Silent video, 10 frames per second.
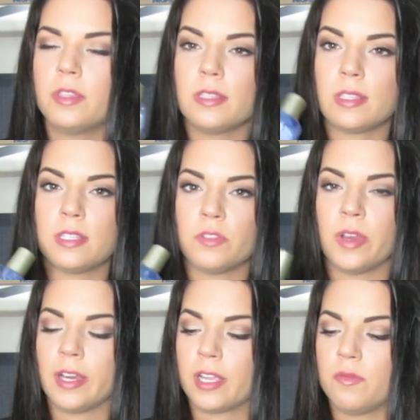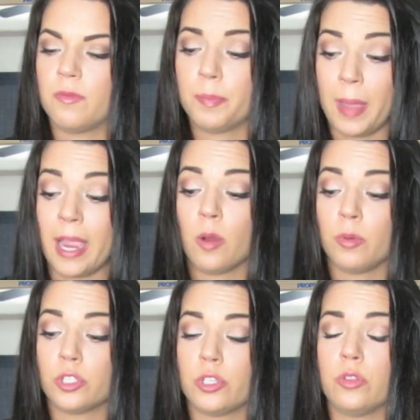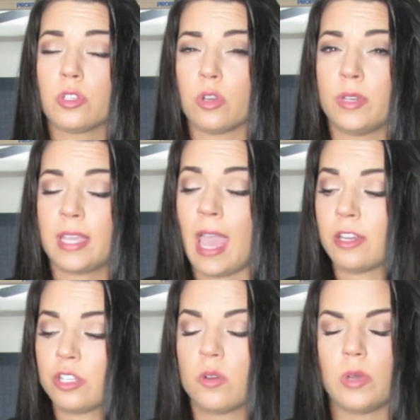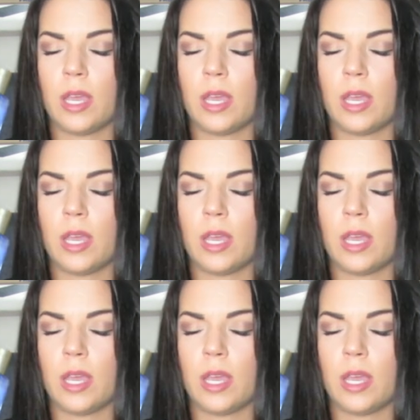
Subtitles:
that this is very comparable to the Sonia Kashuk,